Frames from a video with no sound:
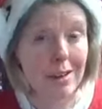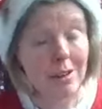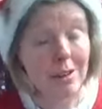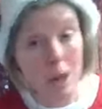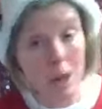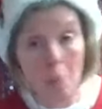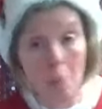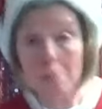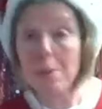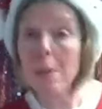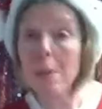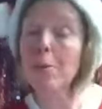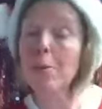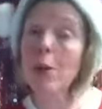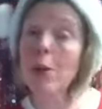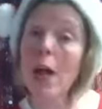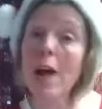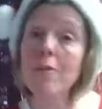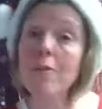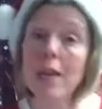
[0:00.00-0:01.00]
Some
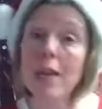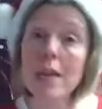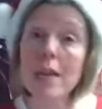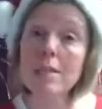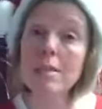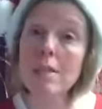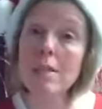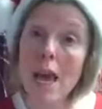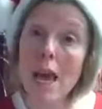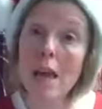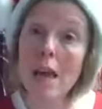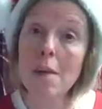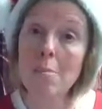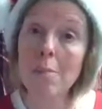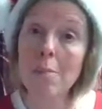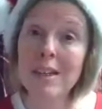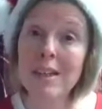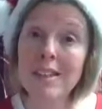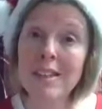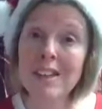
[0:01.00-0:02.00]
people have it as a name.